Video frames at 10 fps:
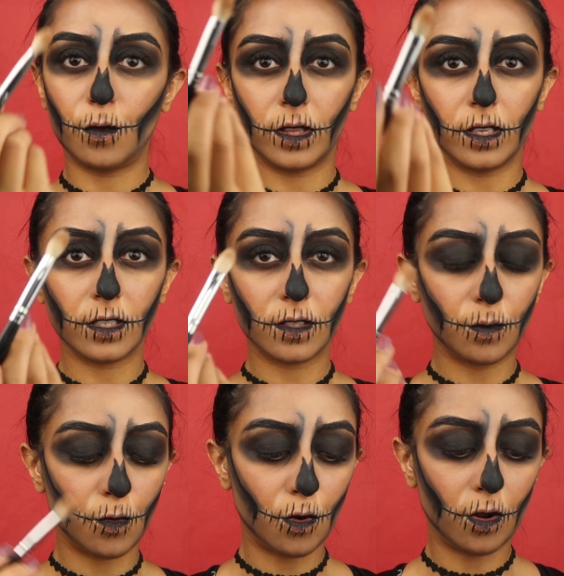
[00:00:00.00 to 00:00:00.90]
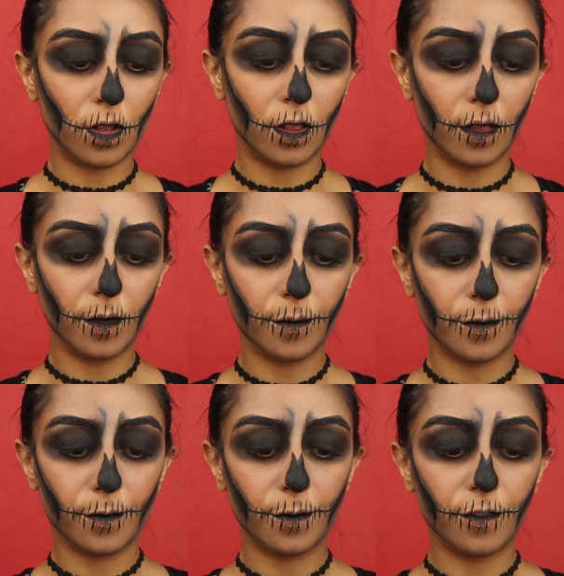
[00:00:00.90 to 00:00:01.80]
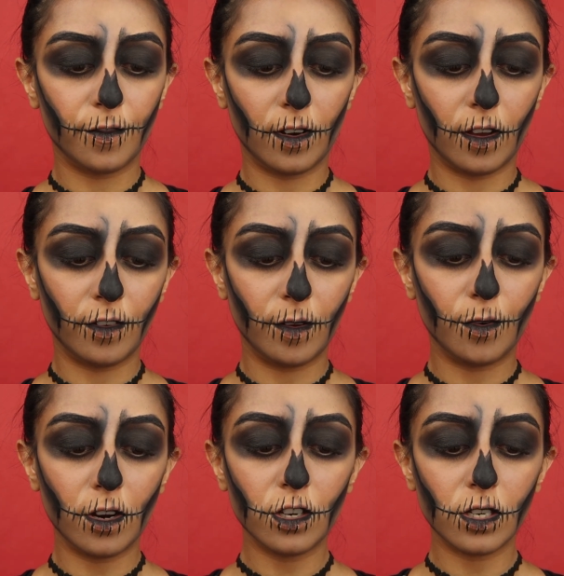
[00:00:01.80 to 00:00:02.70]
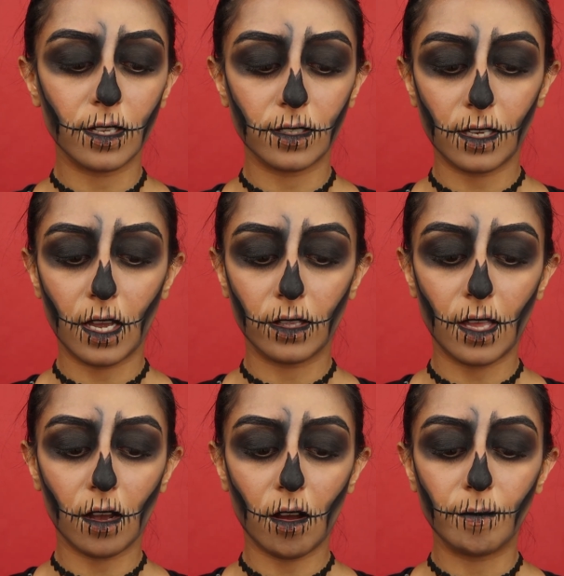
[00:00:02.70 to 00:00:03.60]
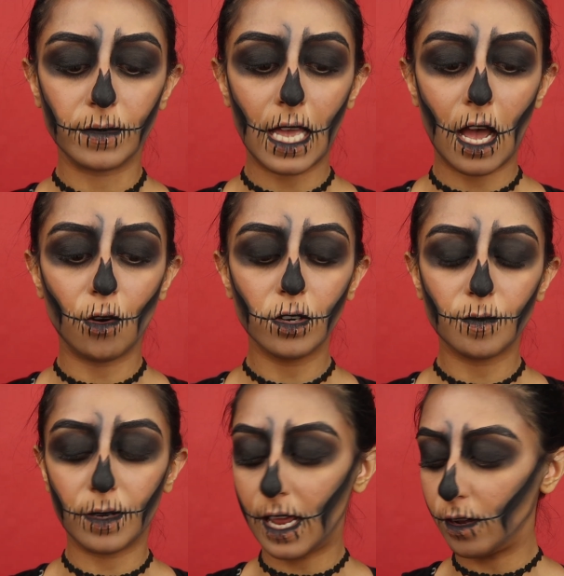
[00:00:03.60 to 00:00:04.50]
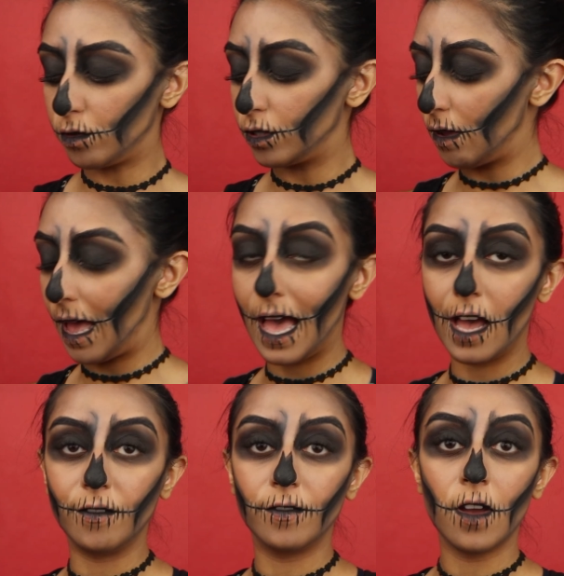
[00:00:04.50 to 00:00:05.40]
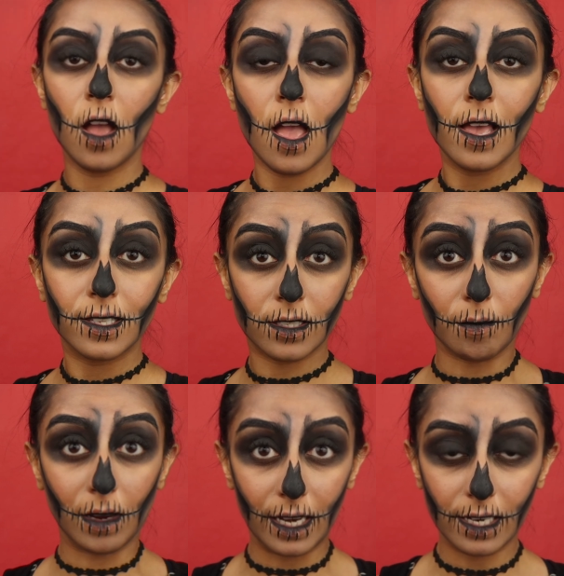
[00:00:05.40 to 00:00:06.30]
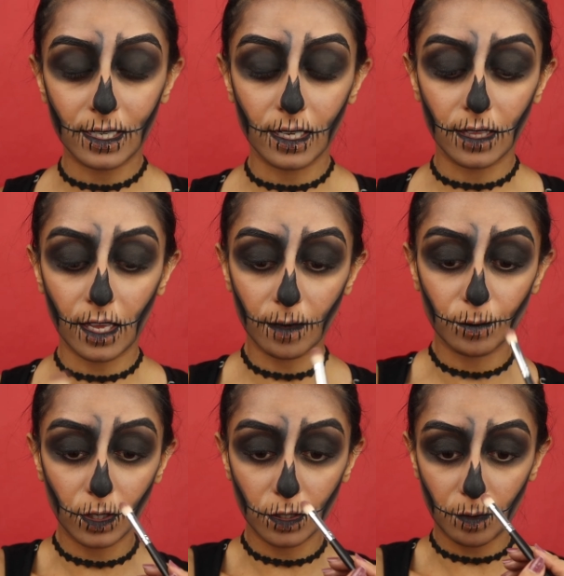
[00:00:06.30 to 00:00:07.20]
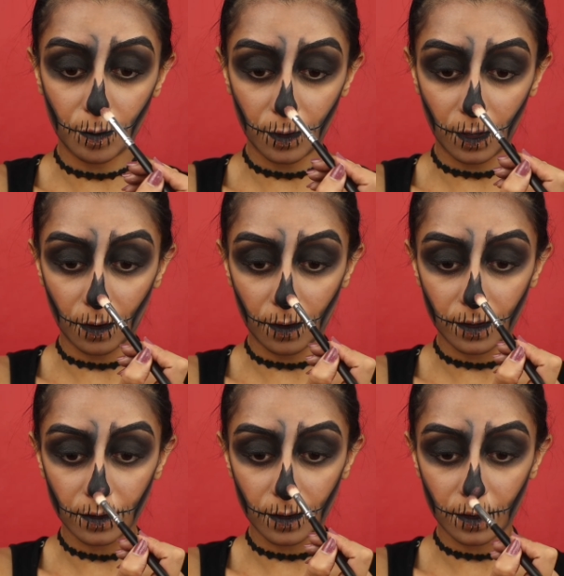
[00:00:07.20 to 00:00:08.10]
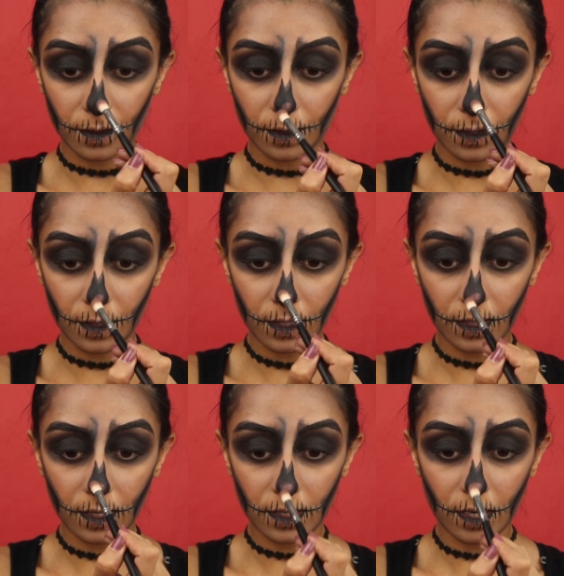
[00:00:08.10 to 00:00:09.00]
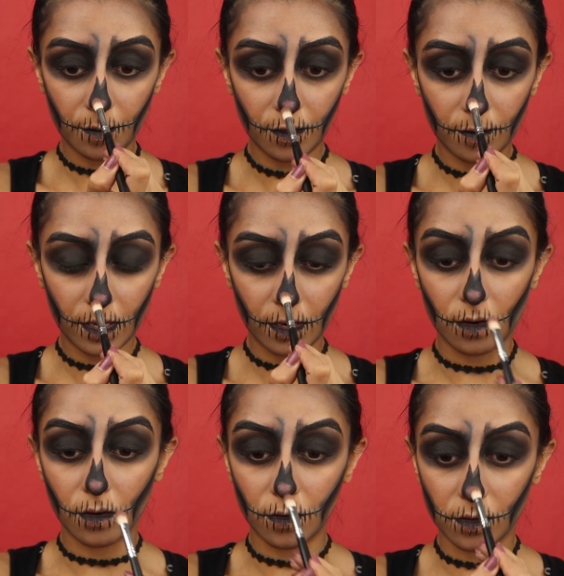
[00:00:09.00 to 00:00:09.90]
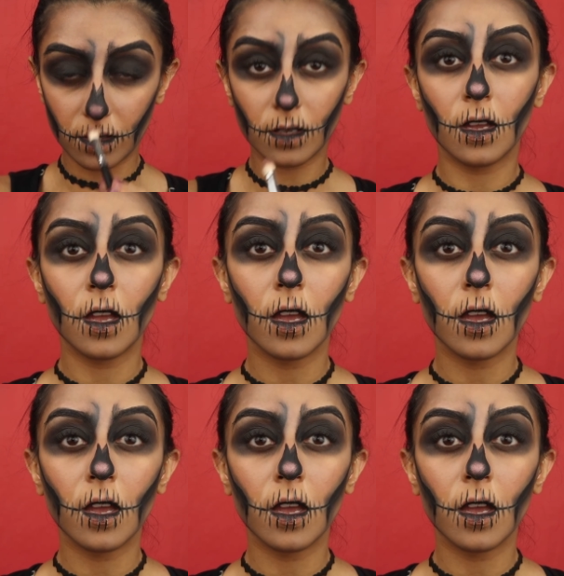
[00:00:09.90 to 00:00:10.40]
with a small fluffy brush. Let's see how that comes out. But I also have some glitter that I'm going to be putting on as well. So just the tip of my nose